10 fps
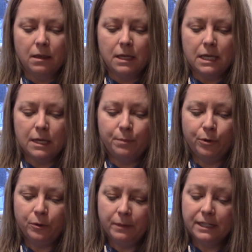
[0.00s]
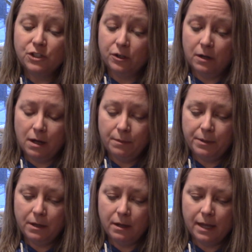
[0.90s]
He pulled my shirt up
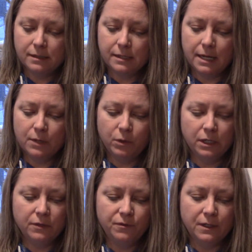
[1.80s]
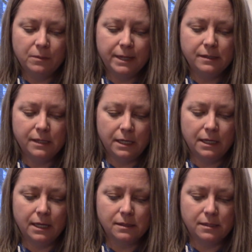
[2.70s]
and said he wanted to feel my skin
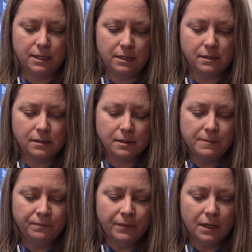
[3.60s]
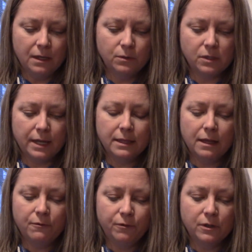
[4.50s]
against his. It was like
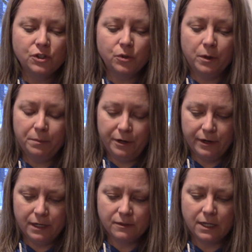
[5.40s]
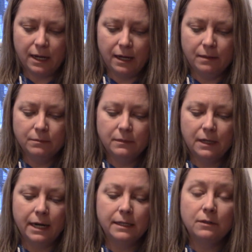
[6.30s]
that for a short period of time.
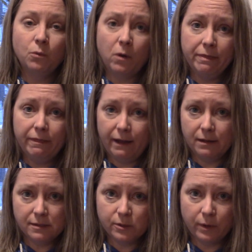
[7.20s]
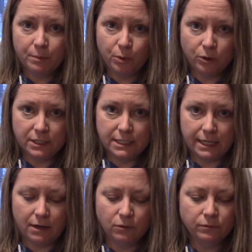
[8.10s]
I didn't want that, so I pulled it
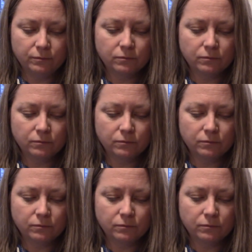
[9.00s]
down.